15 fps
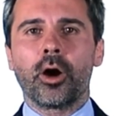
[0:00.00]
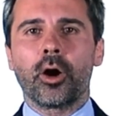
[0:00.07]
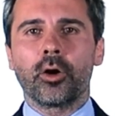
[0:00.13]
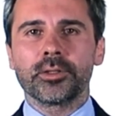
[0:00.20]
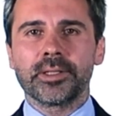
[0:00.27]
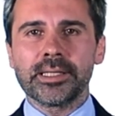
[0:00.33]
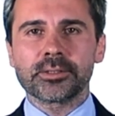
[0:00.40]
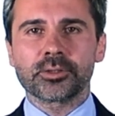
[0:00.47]

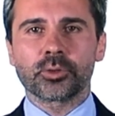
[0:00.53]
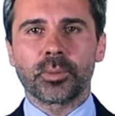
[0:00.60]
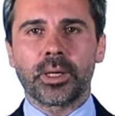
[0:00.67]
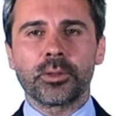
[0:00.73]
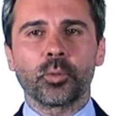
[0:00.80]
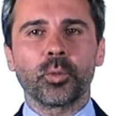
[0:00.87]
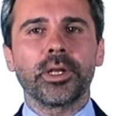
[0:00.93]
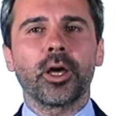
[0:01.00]
or the
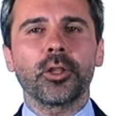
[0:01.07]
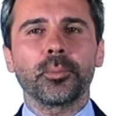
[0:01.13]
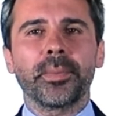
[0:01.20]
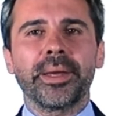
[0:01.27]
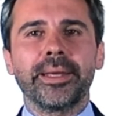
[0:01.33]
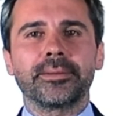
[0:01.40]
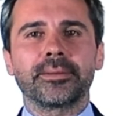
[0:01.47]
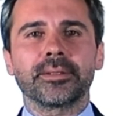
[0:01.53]
instrument will not
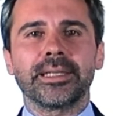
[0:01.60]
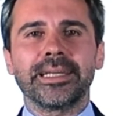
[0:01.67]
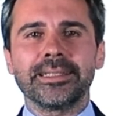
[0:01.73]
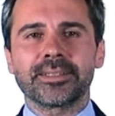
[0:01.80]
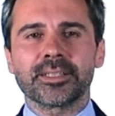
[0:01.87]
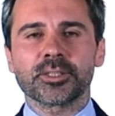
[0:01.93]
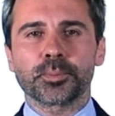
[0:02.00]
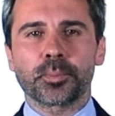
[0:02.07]
make
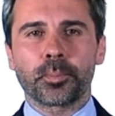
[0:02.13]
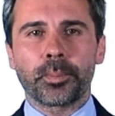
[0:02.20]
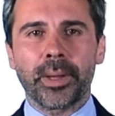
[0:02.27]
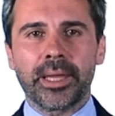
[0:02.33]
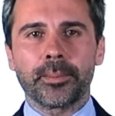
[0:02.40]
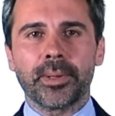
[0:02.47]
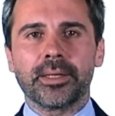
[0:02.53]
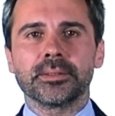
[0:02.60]
interest
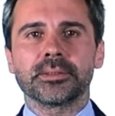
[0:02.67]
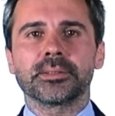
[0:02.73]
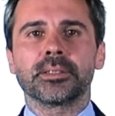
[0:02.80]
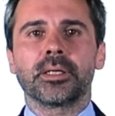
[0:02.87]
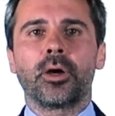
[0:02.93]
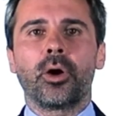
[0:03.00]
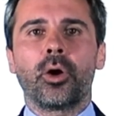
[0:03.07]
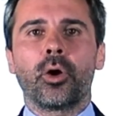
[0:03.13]
payments
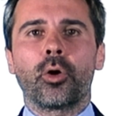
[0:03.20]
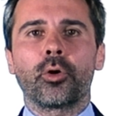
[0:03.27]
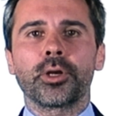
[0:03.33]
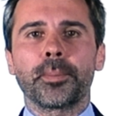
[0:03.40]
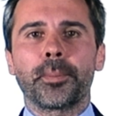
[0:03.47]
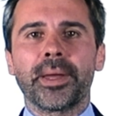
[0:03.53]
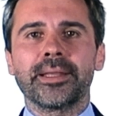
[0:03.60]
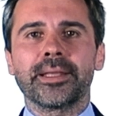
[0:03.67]
or
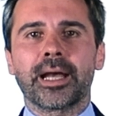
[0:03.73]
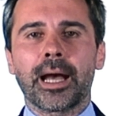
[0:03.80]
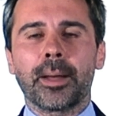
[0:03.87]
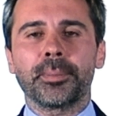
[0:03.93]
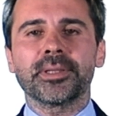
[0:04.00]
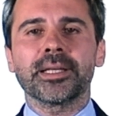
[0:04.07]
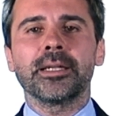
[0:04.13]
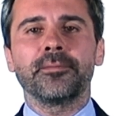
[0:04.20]
repay the
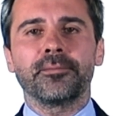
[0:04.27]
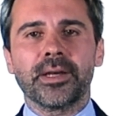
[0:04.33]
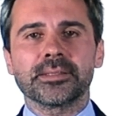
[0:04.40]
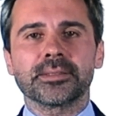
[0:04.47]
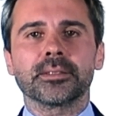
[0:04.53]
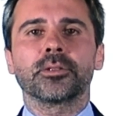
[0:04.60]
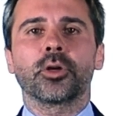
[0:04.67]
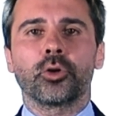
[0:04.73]
capital
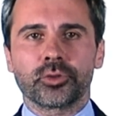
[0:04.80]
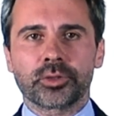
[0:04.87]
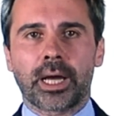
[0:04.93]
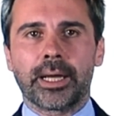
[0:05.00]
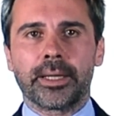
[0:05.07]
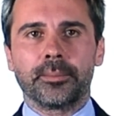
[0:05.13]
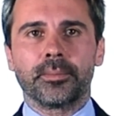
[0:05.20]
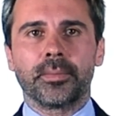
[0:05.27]
invested on
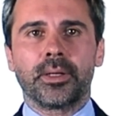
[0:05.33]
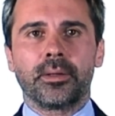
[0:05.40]
time.